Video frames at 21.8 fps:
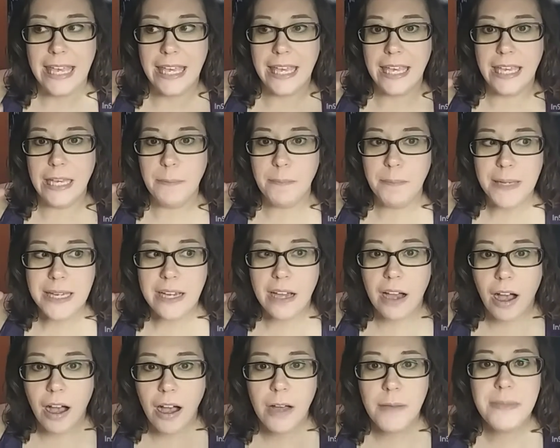it
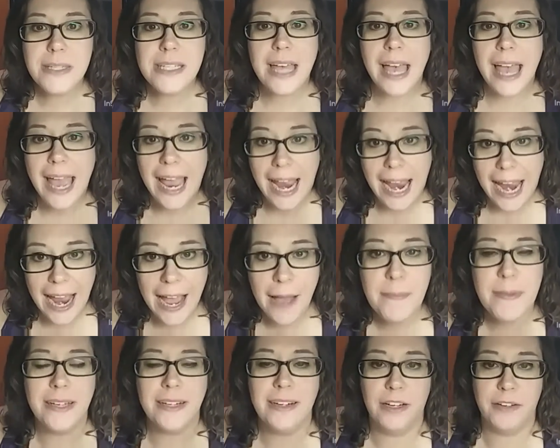becomes a
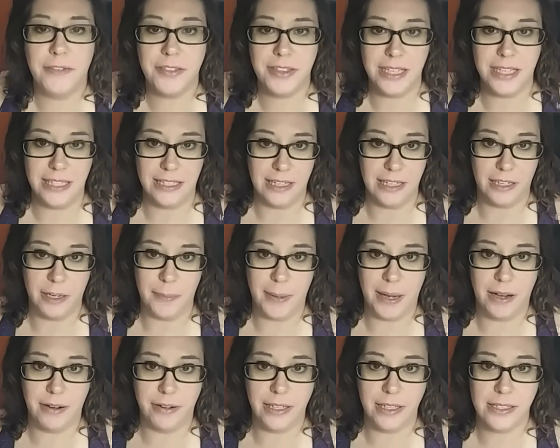habit of thinking
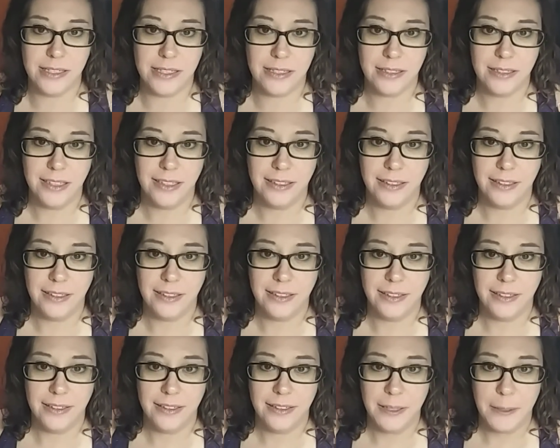about it.
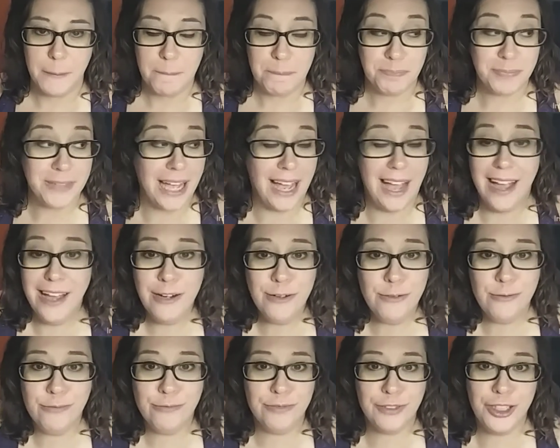I
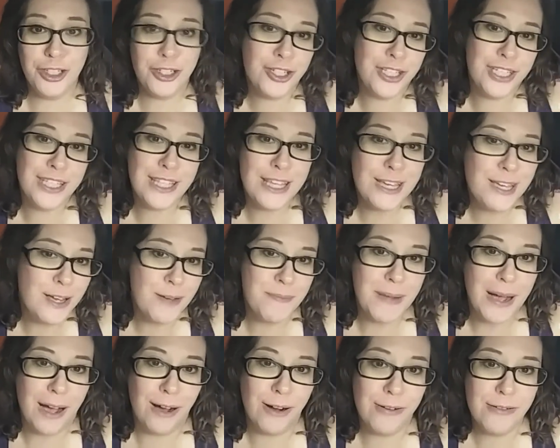don't just think
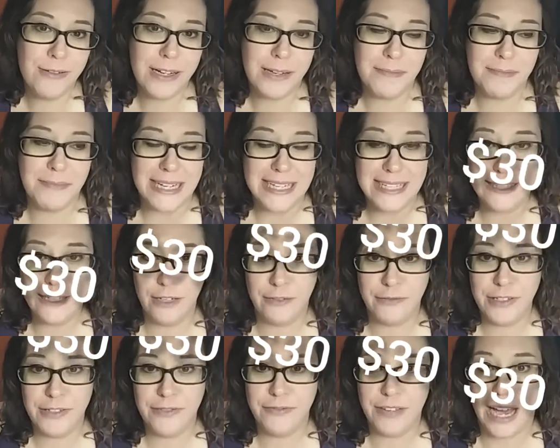about I
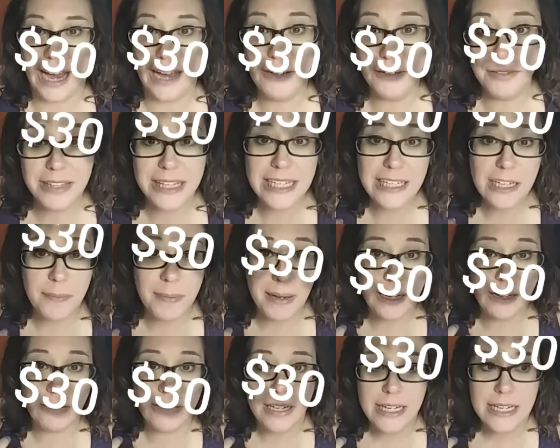don't think
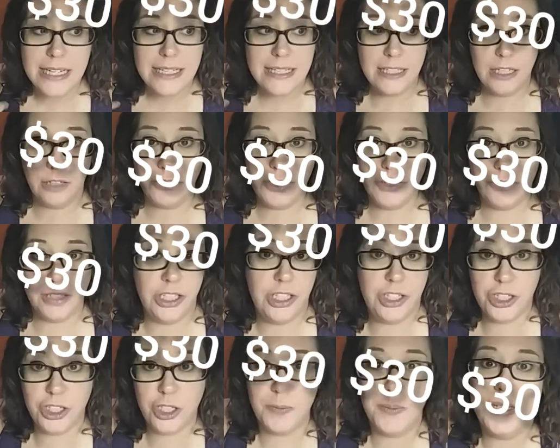about self-defense
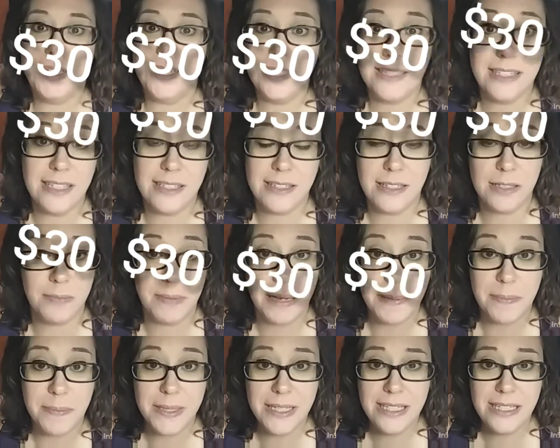just because this is my
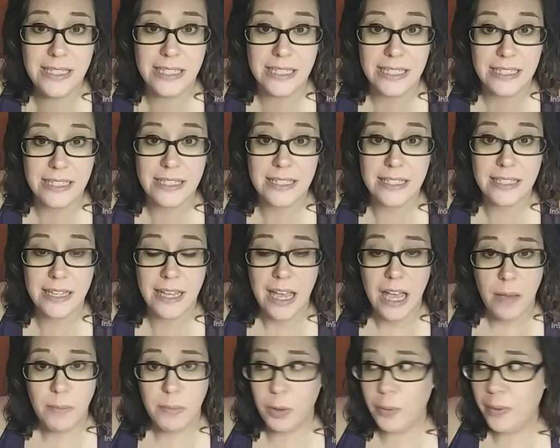business.
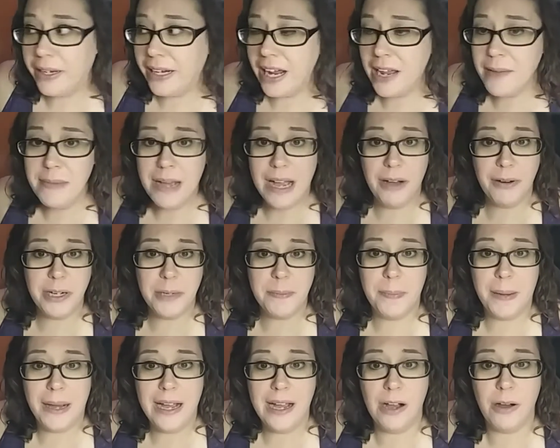But when I'm out and
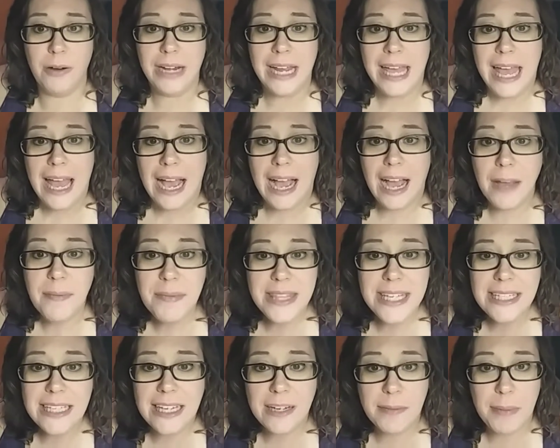about, I'm
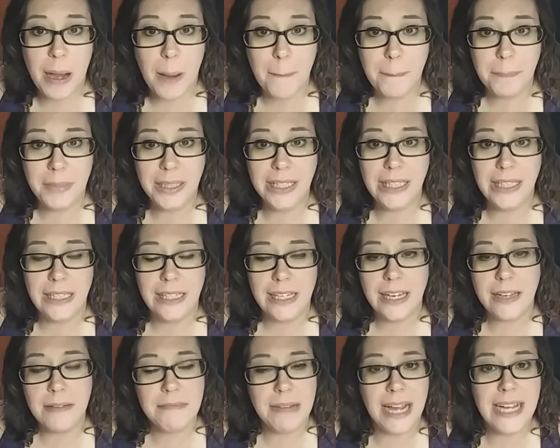thinking about me
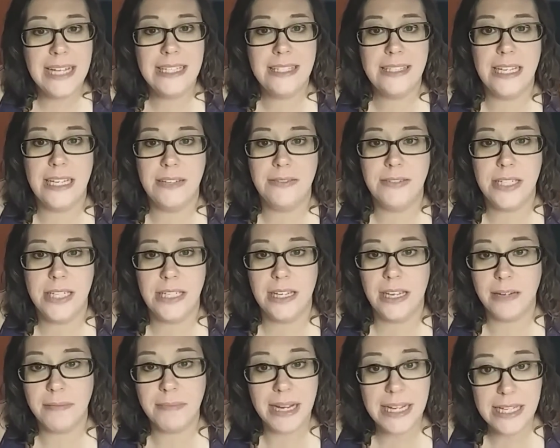and my safety
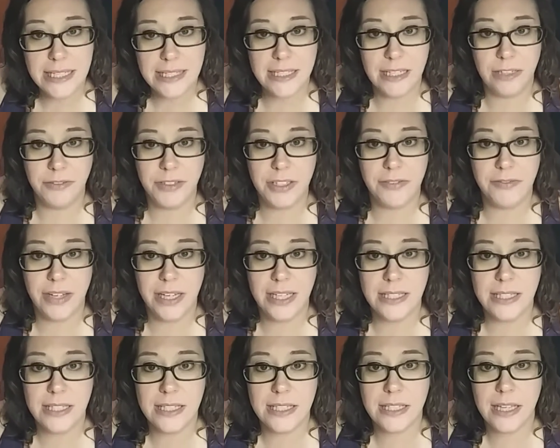and my
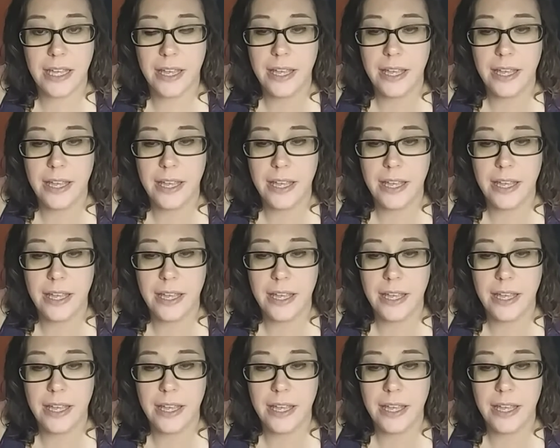self-defense.